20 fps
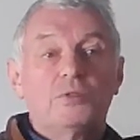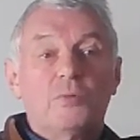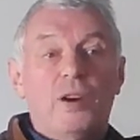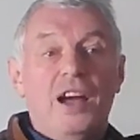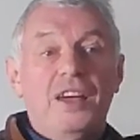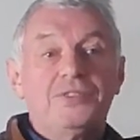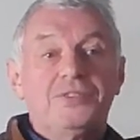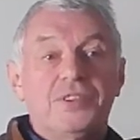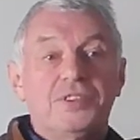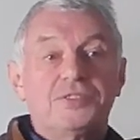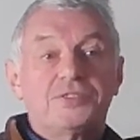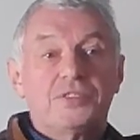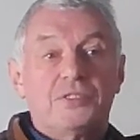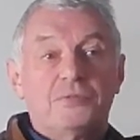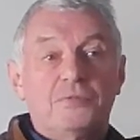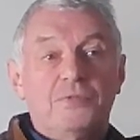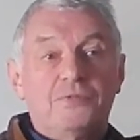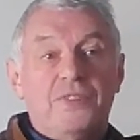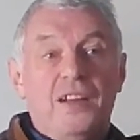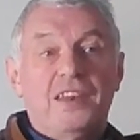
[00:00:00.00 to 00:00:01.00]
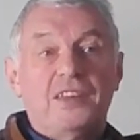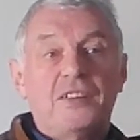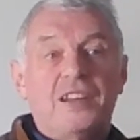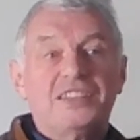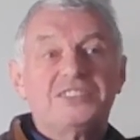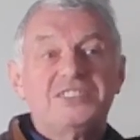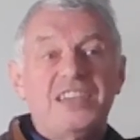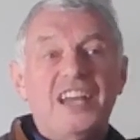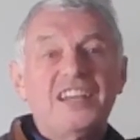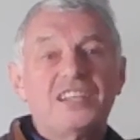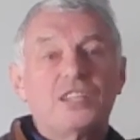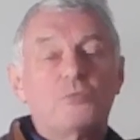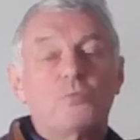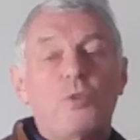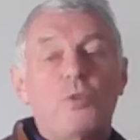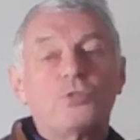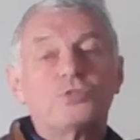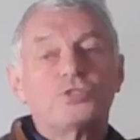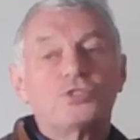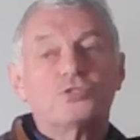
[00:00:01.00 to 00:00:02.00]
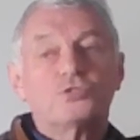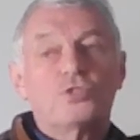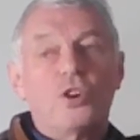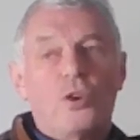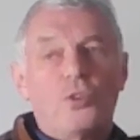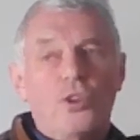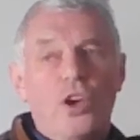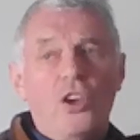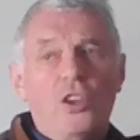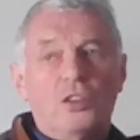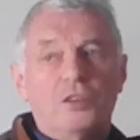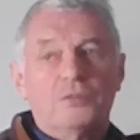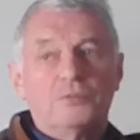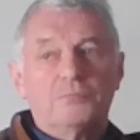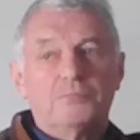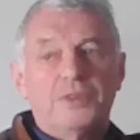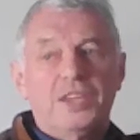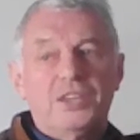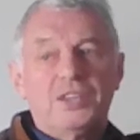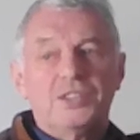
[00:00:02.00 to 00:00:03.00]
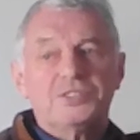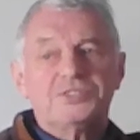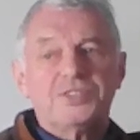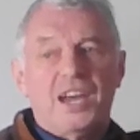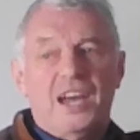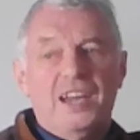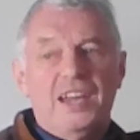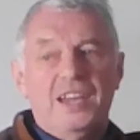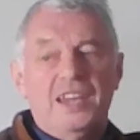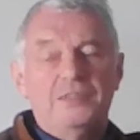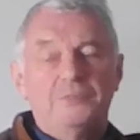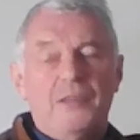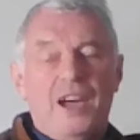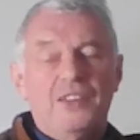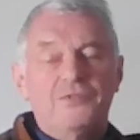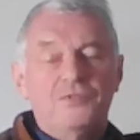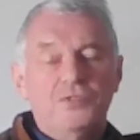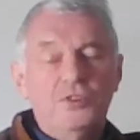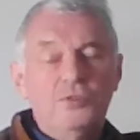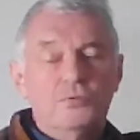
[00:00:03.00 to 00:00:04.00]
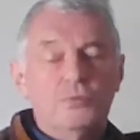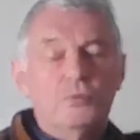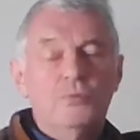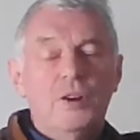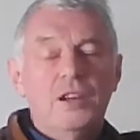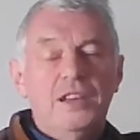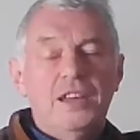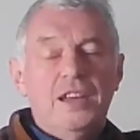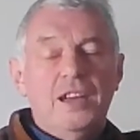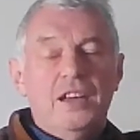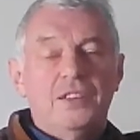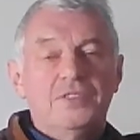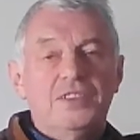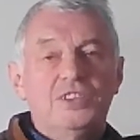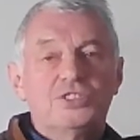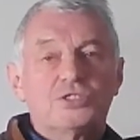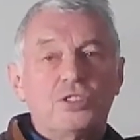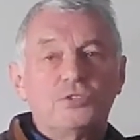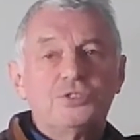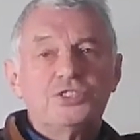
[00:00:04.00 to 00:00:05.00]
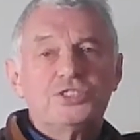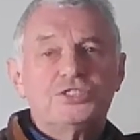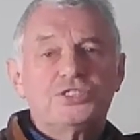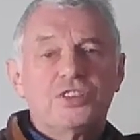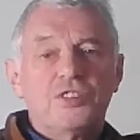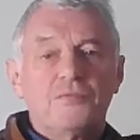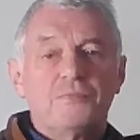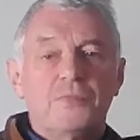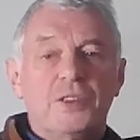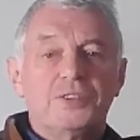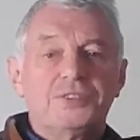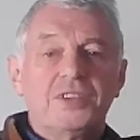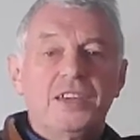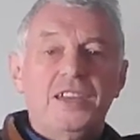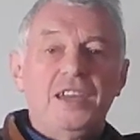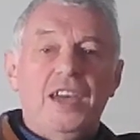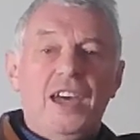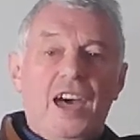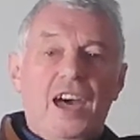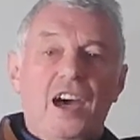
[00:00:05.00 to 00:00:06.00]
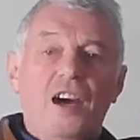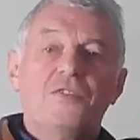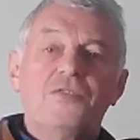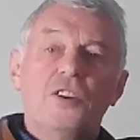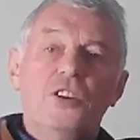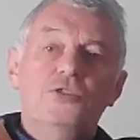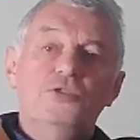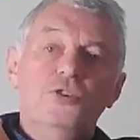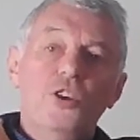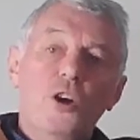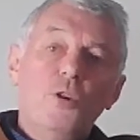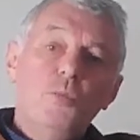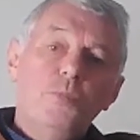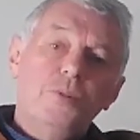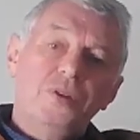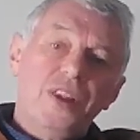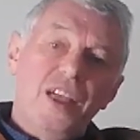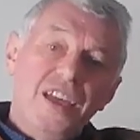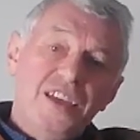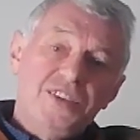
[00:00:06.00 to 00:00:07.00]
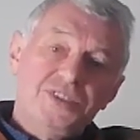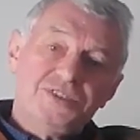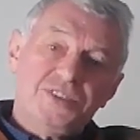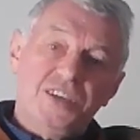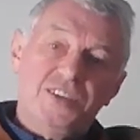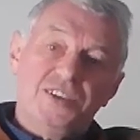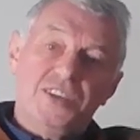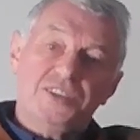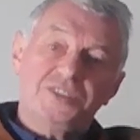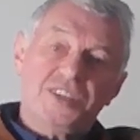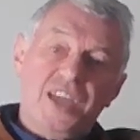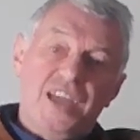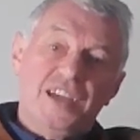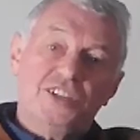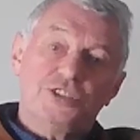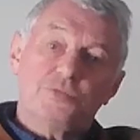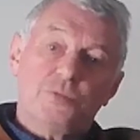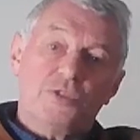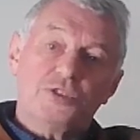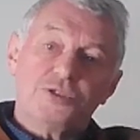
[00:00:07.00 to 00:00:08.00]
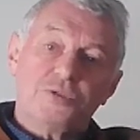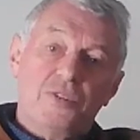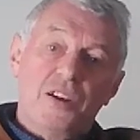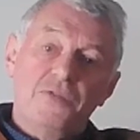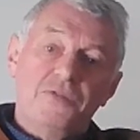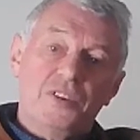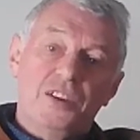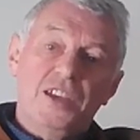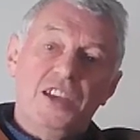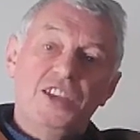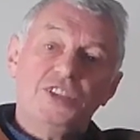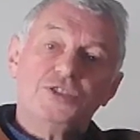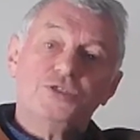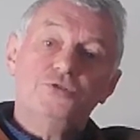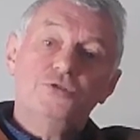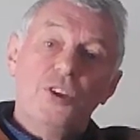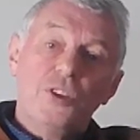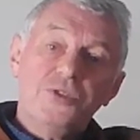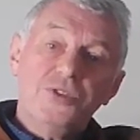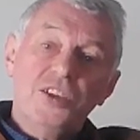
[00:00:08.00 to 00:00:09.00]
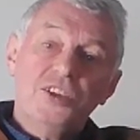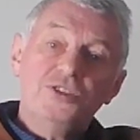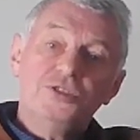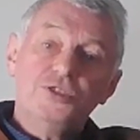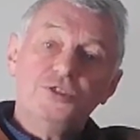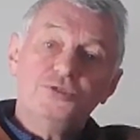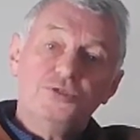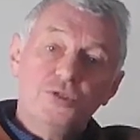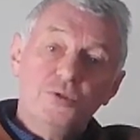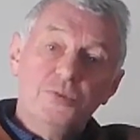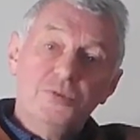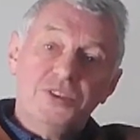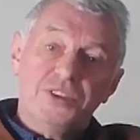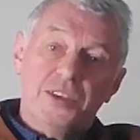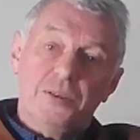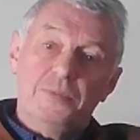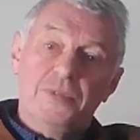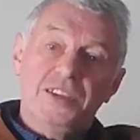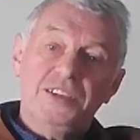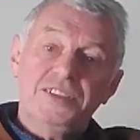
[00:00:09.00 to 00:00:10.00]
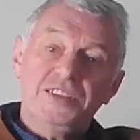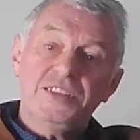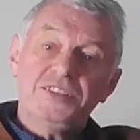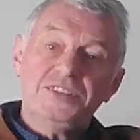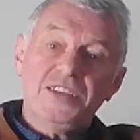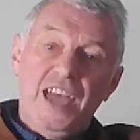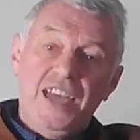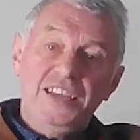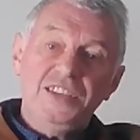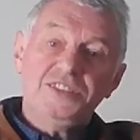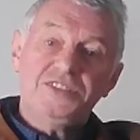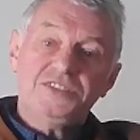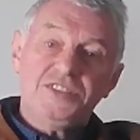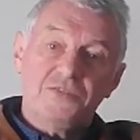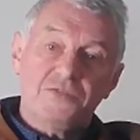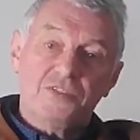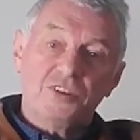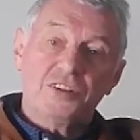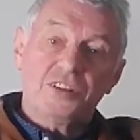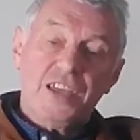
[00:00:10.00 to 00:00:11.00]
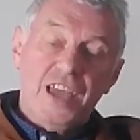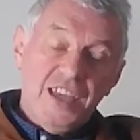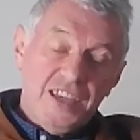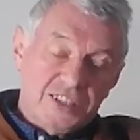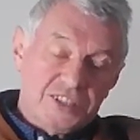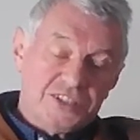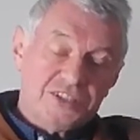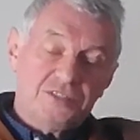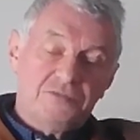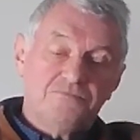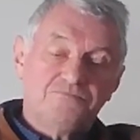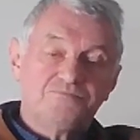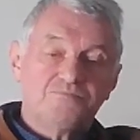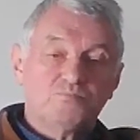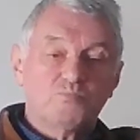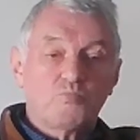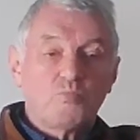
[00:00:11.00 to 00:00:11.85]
required that we find out exactly what had gone on, because in my view the Scottish Government have no place in this case whatsoever. It's nothing to do with it. It is a civil case.